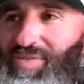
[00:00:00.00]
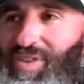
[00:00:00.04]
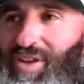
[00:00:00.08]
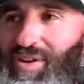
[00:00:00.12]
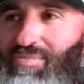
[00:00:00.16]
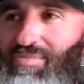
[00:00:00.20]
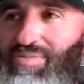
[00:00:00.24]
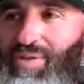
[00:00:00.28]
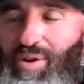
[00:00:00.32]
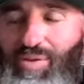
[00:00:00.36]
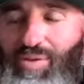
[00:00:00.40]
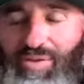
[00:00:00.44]

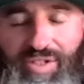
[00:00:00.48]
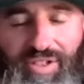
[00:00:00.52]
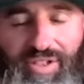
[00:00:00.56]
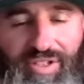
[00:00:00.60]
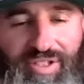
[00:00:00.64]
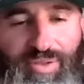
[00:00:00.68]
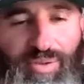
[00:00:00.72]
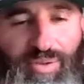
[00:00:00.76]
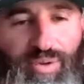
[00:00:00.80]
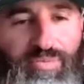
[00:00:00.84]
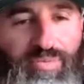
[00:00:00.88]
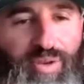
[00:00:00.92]

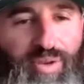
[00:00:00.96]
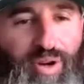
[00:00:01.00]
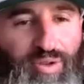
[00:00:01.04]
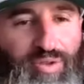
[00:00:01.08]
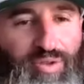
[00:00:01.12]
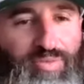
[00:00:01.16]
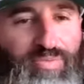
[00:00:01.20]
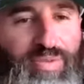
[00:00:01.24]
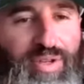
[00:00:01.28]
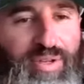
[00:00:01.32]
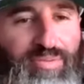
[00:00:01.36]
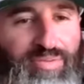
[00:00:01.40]
opposing to what
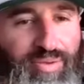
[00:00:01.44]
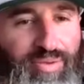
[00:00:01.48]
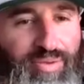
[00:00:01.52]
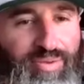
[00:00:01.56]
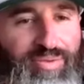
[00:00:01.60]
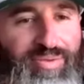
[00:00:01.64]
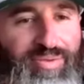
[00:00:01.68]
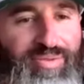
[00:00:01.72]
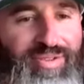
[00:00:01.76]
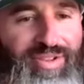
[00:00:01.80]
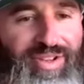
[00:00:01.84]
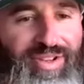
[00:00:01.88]
most
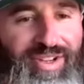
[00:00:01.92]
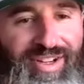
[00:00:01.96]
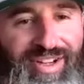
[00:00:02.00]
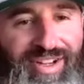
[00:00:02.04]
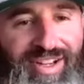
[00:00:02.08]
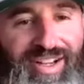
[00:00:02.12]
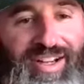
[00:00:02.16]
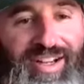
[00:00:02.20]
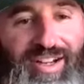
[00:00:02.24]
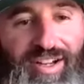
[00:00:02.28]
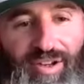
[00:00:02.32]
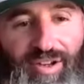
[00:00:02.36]
people
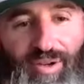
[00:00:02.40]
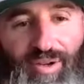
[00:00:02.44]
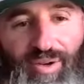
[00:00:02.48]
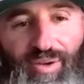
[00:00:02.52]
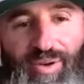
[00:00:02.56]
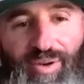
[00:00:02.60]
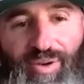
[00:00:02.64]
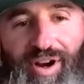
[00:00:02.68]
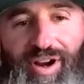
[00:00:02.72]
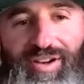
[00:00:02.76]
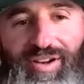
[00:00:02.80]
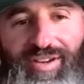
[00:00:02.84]
do,
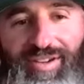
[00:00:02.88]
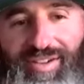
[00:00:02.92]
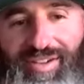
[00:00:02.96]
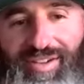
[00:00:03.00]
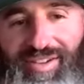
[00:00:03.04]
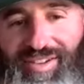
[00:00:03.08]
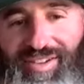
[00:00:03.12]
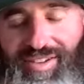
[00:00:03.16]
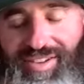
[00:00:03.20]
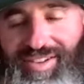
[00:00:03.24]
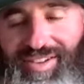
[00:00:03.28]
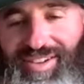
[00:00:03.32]
right?
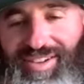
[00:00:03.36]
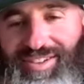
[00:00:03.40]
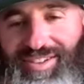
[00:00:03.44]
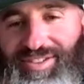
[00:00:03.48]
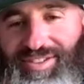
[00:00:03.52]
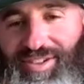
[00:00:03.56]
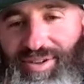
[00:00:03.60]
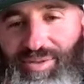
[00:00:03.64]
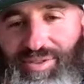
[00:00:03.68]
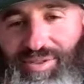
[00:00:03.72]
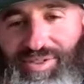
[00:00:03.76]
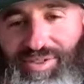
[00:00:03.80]
And
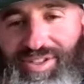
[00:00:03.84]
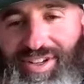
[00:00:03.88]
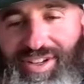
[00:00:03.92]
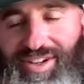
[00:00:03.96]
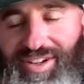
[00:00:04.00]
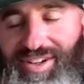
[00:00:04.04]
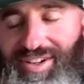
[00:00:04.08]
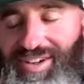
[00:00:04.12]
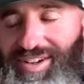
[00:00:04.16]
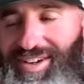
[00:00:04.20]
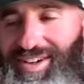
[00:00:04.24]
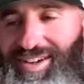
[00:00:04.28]
it's always a,
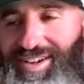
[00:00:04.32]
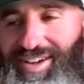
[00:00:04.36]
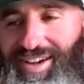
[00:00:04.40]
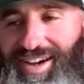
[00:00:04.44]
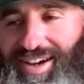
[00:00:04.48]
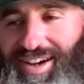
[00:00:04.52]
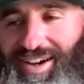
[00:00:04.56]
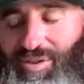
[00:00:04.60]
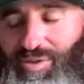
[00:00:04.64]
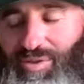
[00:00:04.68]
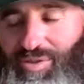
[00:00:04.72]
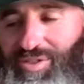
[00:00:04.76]
uh,
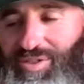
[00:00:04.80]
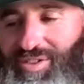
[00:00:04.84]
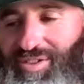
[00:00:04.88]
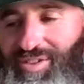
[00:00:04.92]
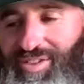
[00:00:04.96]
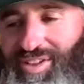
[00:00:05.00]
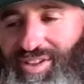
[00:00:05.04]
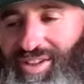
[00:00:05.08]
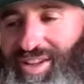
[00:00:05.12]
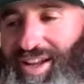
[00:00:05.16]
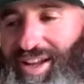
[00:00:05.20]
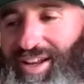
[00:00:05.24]
I always
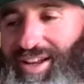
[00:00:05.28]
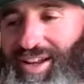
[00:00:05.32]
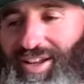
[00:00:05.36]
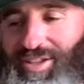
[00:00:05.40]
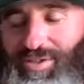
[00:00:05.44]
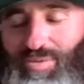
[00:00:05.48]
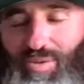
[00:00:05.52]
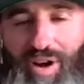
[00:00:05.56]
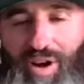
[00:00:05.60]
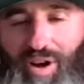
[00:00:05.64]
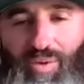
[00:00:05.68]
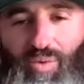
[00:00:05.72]
uh, that
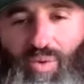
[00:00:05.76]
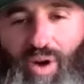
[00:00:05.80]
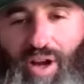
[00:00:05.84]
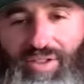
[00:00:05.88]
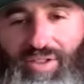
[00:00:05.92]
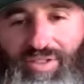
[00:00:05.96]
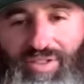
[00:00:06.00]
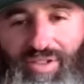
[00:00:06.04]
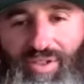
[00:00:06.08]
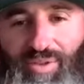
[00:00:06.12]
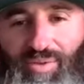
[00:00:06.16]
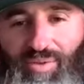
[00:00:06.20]
that's why
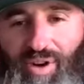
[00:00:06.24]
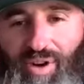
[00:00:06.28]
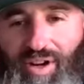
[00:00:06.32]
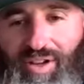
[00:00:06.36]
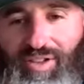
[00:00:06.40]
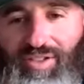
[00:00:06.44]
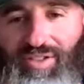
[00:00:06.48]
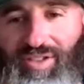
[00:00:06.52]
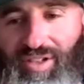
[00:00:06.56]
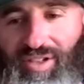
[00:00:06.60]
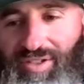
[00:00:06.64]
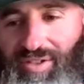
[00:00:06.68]
Wes too, right?
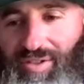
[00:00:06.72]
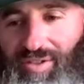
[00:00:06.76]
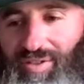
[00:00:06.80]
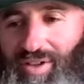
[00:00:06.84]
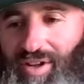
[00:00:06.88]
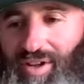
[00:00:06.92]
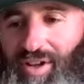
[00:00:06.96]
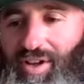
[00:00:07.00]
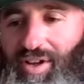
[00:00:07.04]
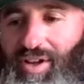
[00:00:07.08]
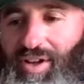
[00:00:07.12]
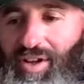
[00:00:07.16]
He's such
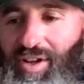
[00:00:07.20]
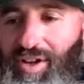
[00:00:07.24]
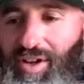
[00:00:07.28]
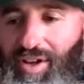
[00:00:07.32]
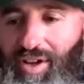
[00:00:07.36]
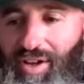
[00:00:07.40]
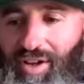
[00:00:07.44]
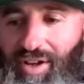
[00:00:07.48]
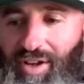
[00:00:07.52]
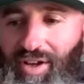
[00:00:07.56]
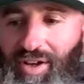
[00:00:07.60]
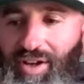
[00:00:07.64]
a
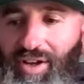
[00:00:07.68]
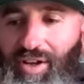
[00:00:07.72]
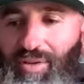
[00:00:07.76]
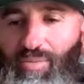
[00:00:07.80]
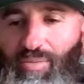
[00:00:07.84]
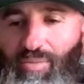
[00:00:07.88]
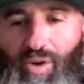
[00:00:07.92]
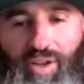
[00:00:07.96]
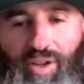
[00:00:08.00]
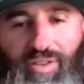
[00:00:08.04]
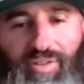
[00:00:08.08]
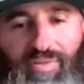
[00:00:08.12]

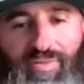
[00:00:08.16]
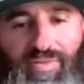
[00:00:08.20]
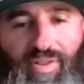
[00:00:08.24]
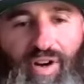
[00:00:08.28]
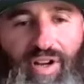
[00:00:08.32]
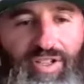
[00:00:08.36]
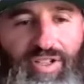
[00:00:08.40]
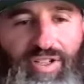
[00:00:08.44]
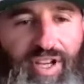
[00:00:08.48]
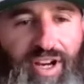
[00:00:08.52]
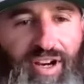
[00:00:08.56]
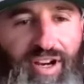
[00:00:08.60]
breath of
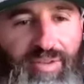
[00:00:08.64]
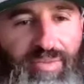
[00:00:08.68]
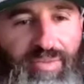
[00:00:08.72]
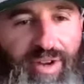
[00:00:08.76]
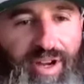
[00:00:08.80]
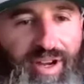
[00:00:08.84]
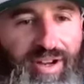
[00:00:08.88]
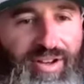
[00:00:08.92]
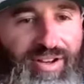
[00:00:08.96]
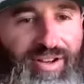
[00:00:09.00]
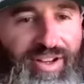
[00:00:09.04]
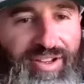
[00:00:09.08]
fresh air,
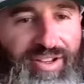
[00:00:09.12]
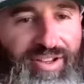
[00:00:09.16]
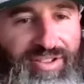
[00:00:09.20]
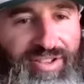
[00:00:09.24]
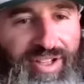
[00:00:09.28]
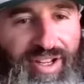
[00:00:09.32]
man. Like you